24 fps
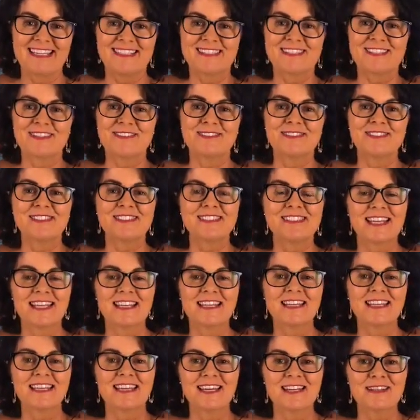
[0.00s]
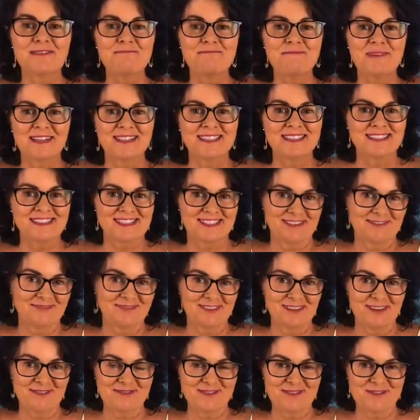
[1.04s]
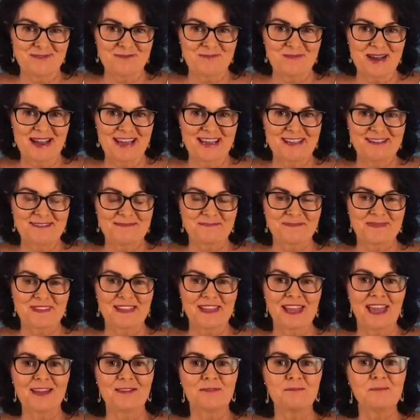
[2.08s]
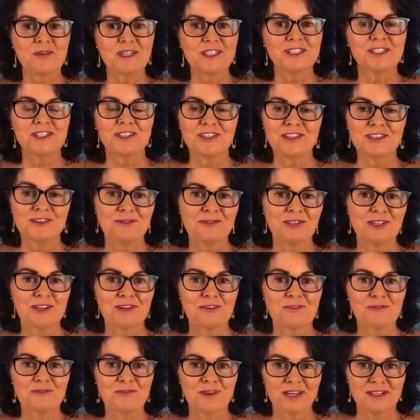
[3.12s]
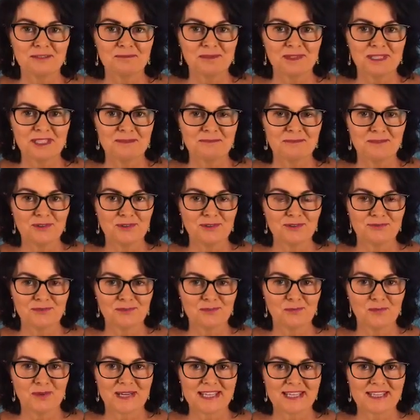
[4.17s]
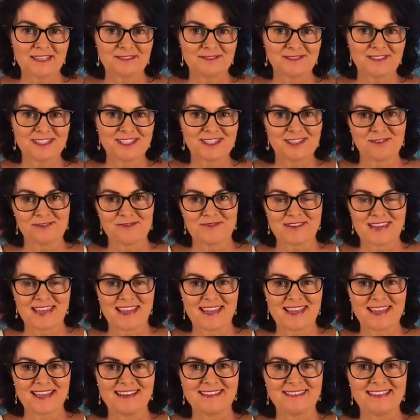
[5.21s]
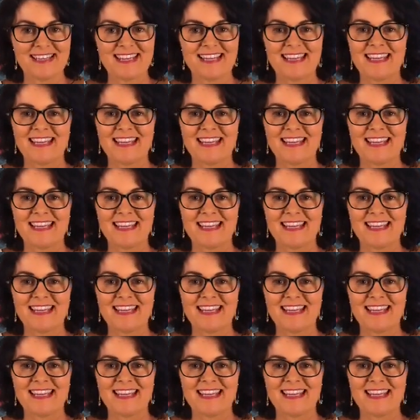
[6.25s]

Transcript: So sending an abundance of love your way and wishing you an incredibly beautiful week of self-care.